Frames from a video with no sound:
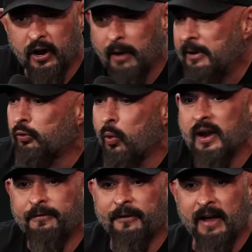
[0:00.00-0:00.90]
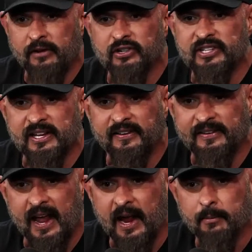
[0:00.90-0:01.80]
years. I'll be 25 years in this
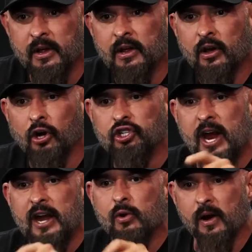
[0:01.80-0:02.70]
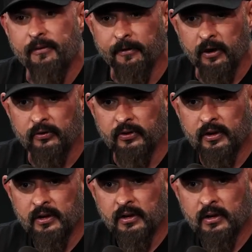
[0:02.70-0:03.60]
game on January 1st.
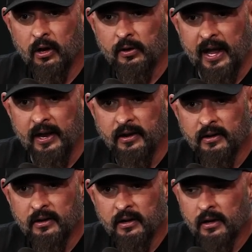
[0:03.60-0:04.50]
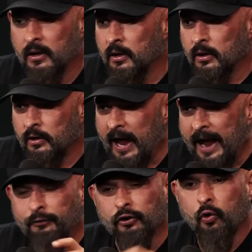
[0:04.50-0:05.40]
Okay.
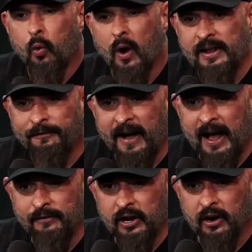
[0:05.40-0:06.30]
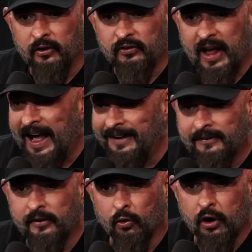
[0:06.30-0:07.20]
After 25 years, I
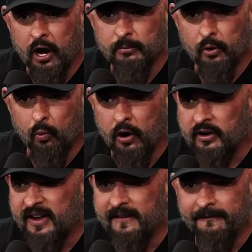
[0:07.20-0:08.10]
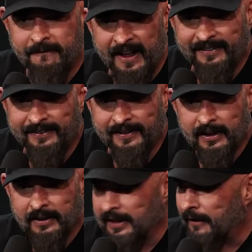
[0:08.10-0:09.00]
still come to work convinced
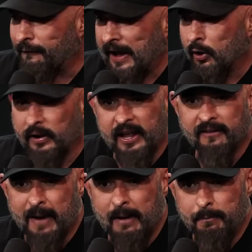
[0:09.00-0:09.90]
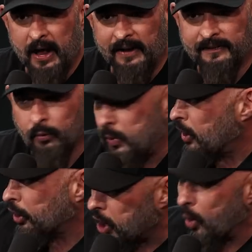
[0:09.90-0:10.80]
that if I don't give my best, we
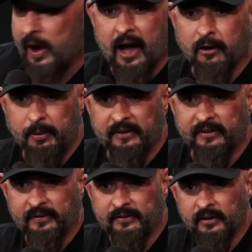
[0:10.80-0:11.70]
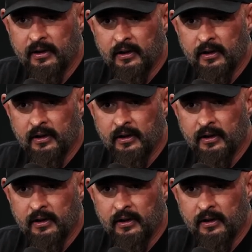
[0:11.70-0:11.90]
are going out of business.